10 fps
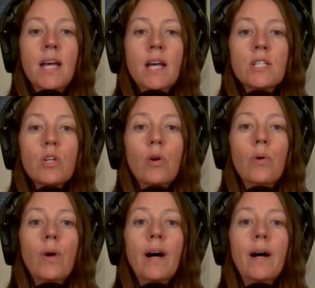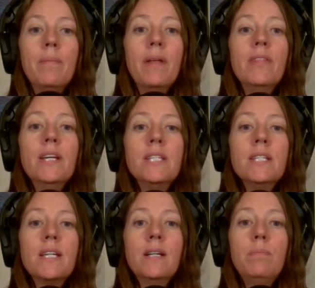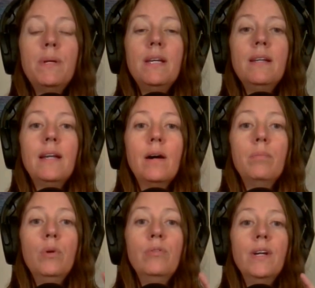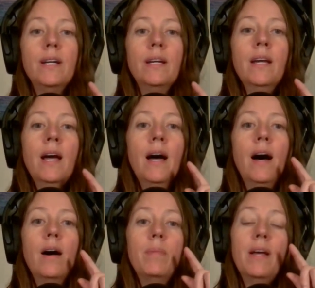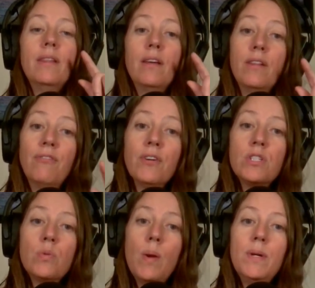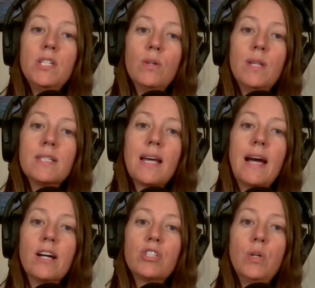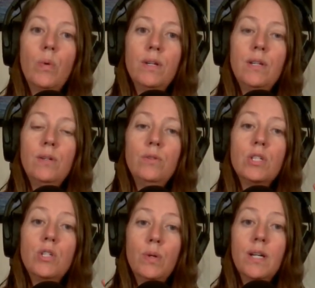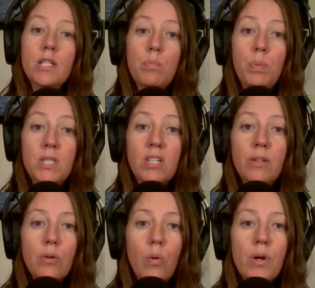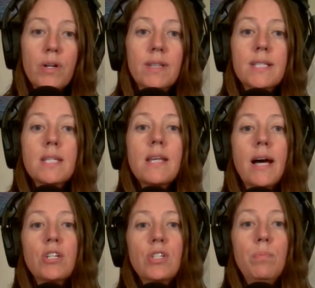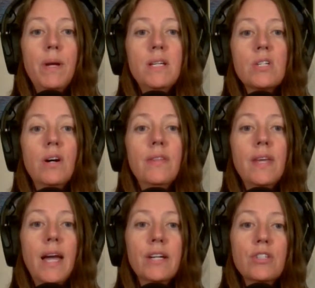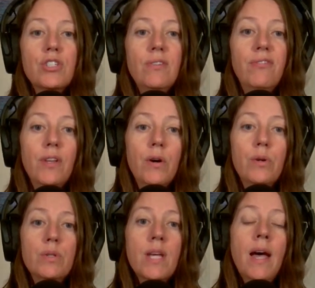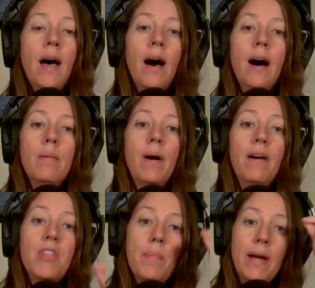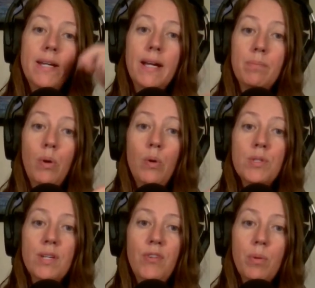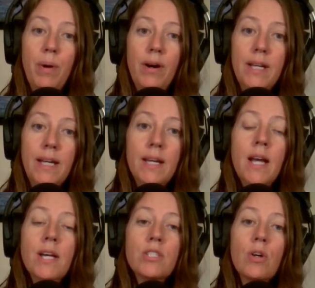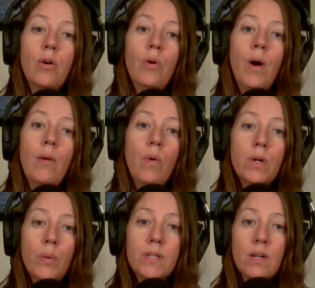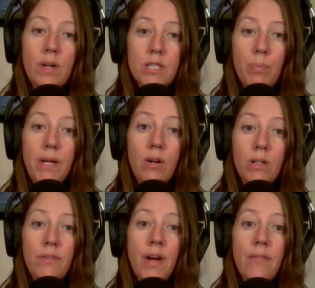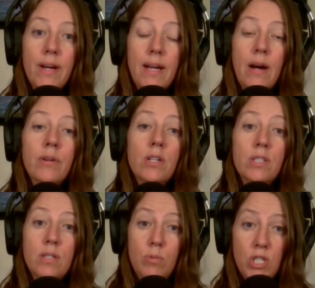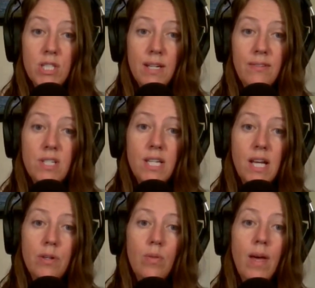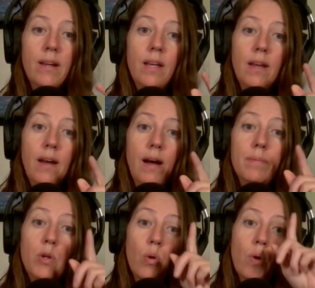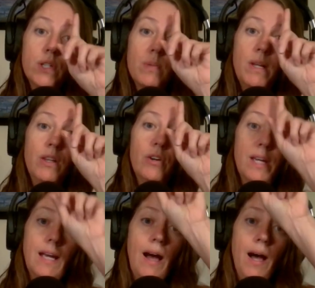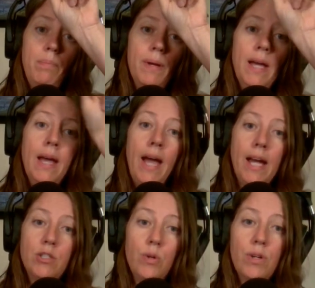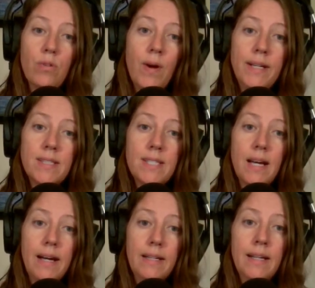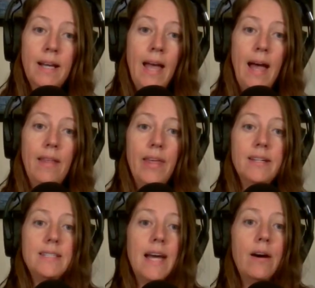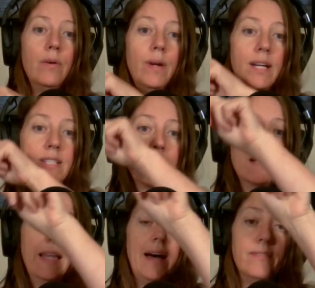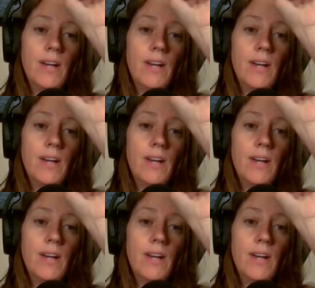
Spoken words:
So this is going to be now moving. The first way we do this, I actually want you to do it in a particular order. And this is actually based on the energy flows of the magnetic poles of your body. So I won't go into explaining all of that right now. just enough to tell you that you're going to be looking up and to your right side, and then down and to the left.